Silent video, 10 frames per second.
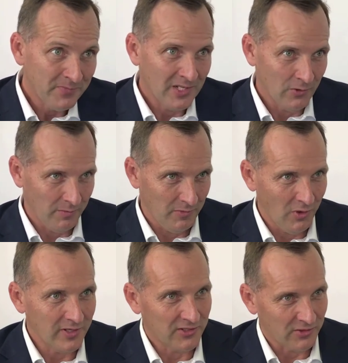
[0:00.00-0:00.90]
not
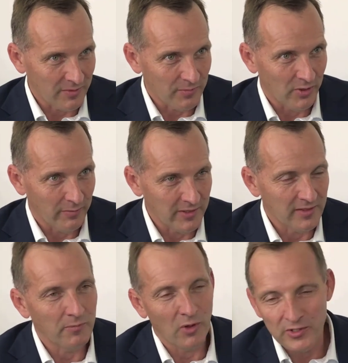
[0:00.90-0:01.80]
necessarily permanent,
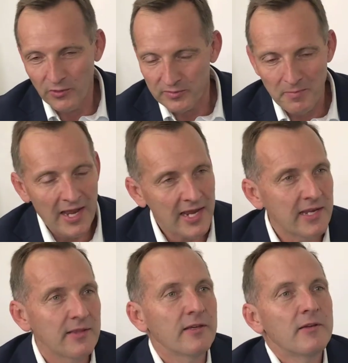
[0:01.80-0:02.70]
that bond yields may
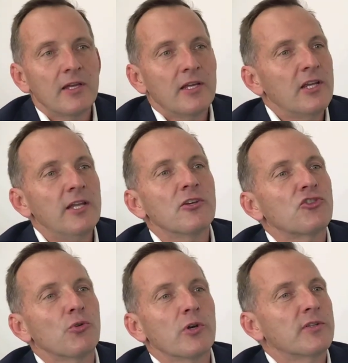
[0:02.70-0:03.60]
in the
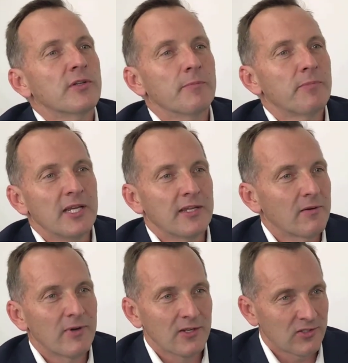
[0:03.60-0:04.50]
shorter term peak at
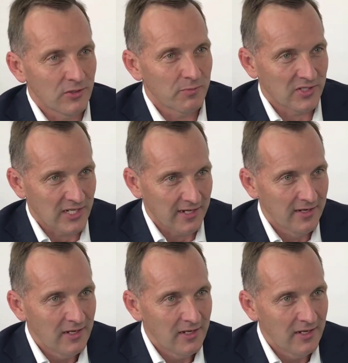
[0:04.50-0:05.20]
around 2%,